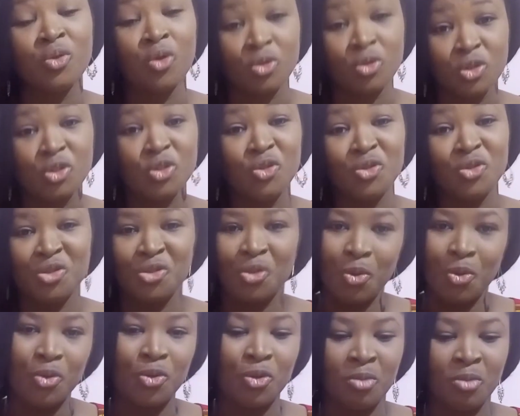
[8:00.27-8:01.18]
to continue using
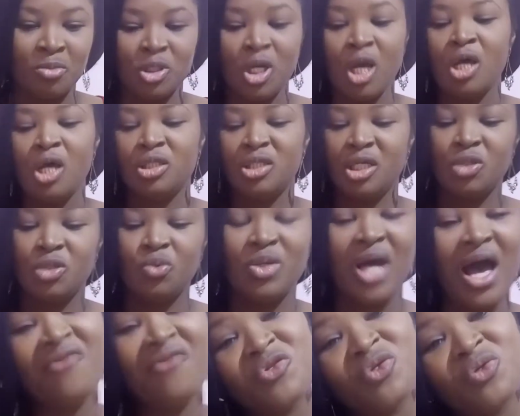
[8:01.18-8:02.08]
your old combs, then you will
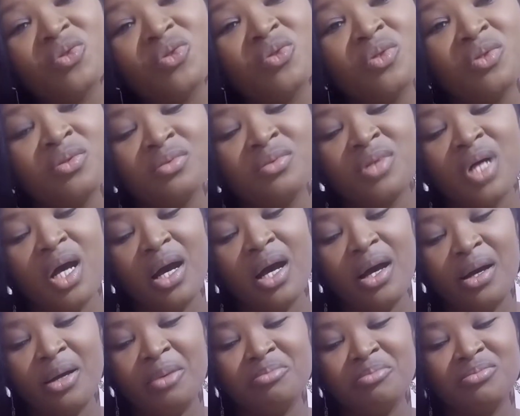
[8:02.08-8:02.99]
have to
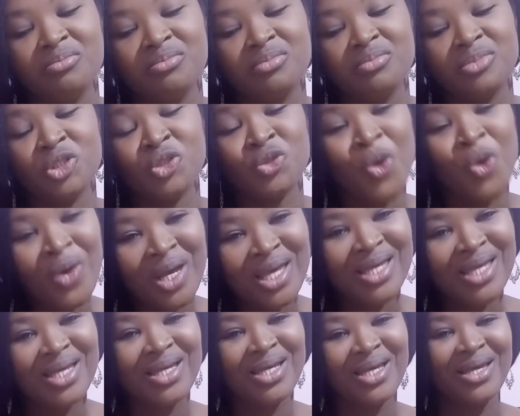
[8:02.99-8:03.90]
soak
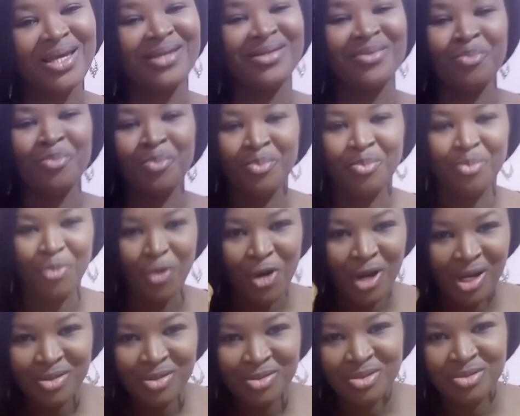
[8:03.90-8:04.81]
in
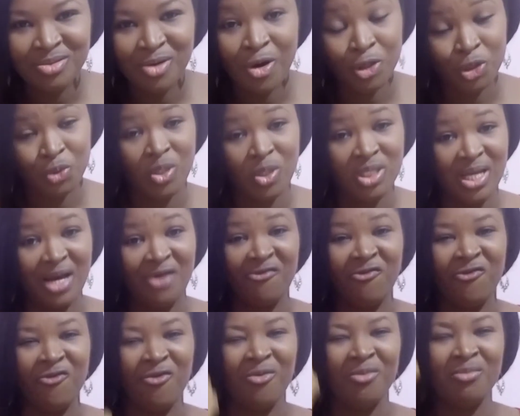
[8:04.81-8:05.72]
boiled hot water
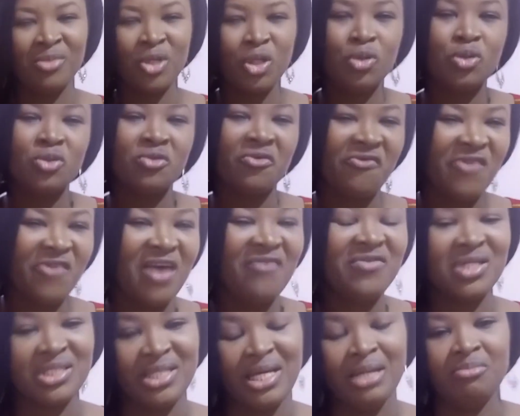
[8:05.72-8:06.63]
for close to
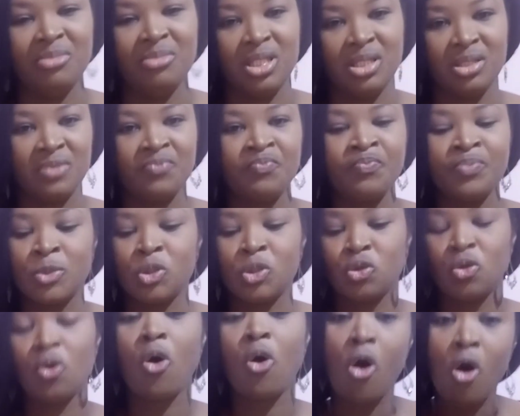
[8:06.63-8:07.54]
5 to 10 minutes.
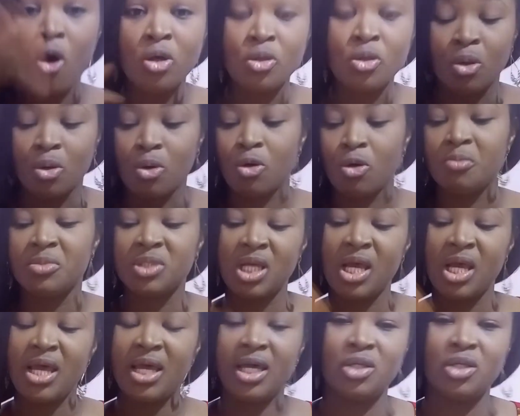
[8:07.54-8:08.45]
Soak all your
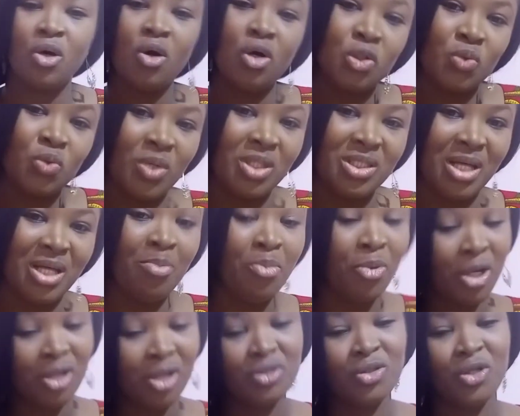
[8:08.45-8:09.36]
combs in hot water,
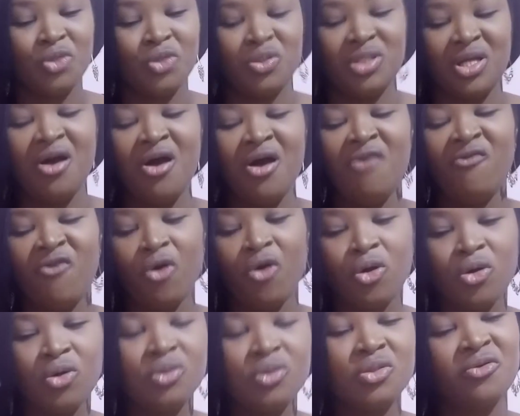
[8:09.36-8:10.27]
boiled hot water, for
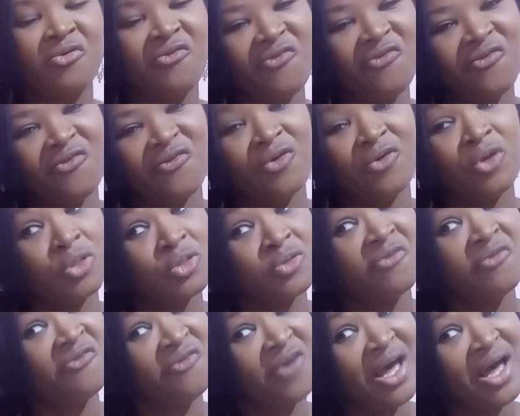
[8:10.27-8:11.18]
close
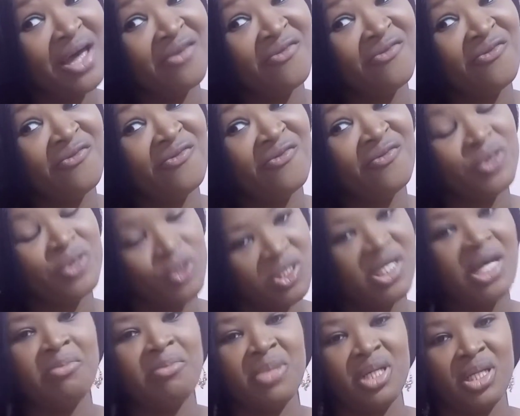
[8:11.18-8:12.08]
to 5 to
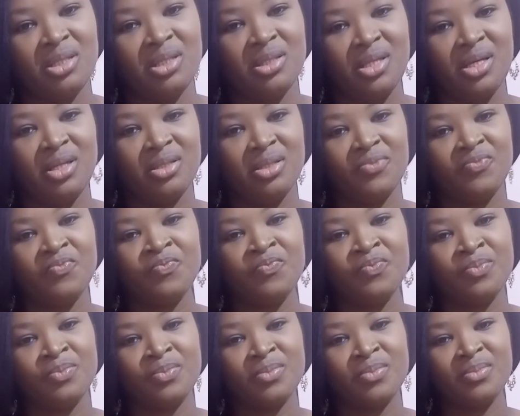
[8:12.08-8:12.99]
10 minutes. Yes,
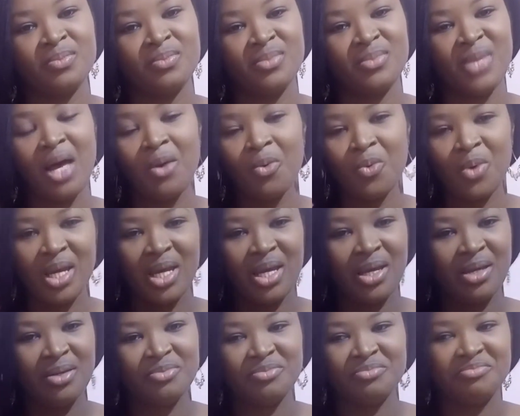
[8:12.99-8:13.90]
that
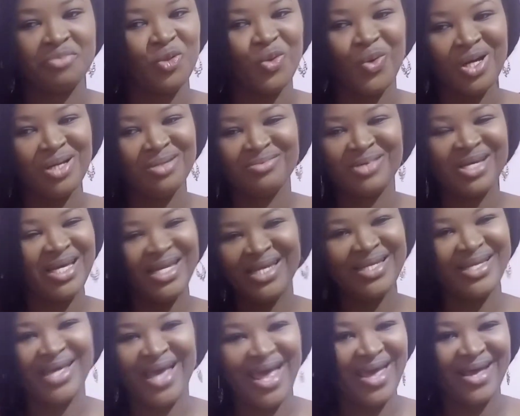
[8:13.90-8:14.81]
way you are
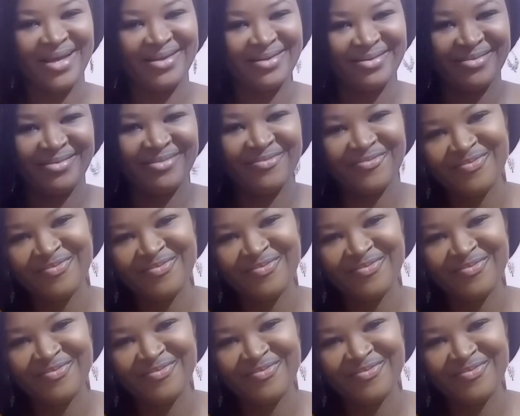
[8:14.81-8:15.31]
killing the eggs,